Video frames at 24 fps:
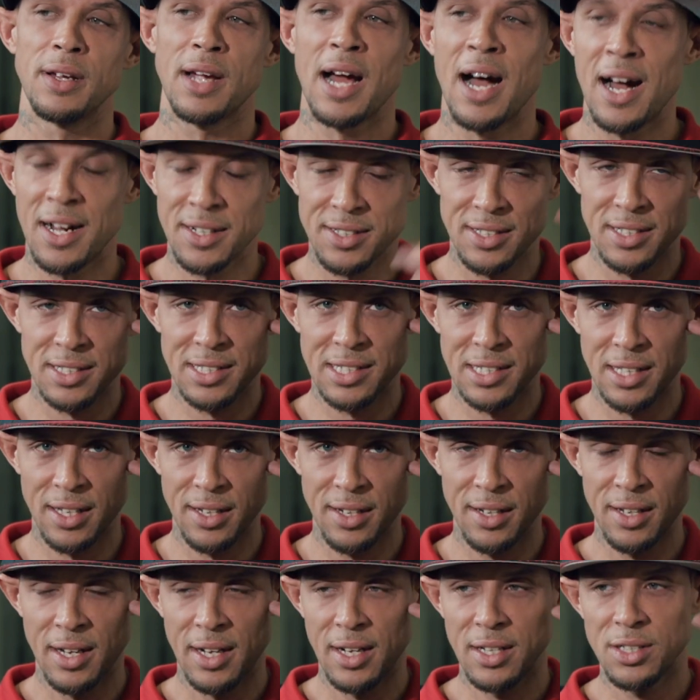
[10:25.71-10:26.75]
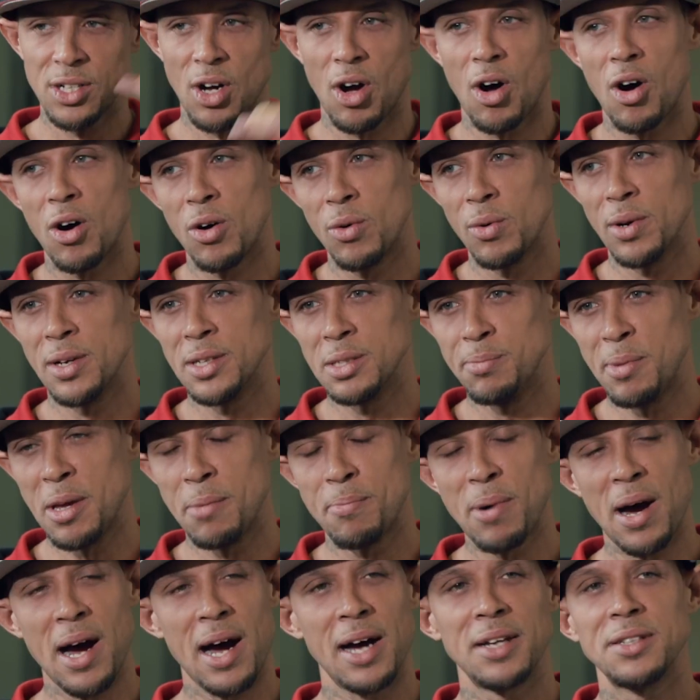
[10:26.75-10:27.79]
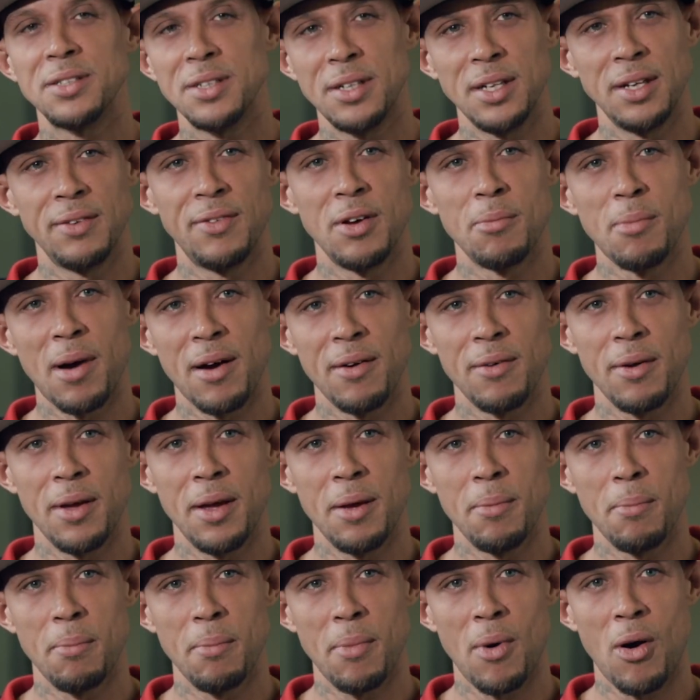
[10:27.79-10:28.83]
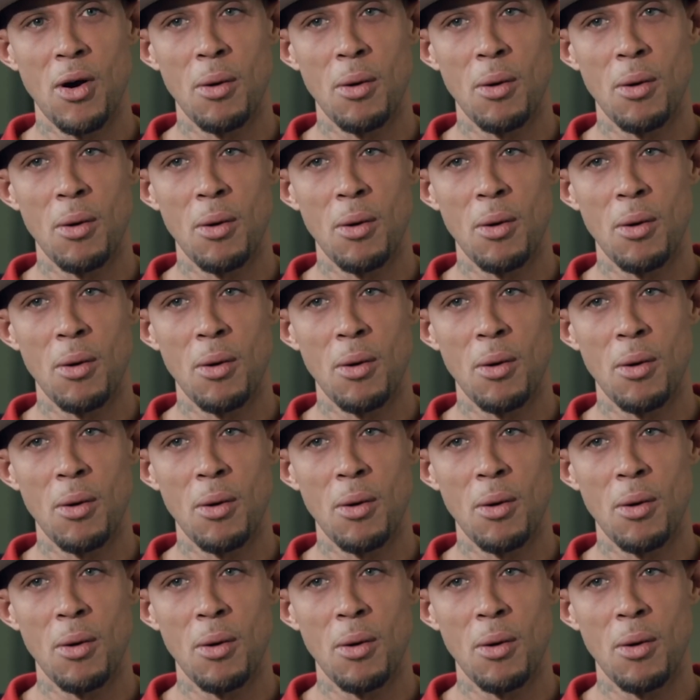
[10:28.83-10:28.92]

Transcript: consciously to always be positive in my in,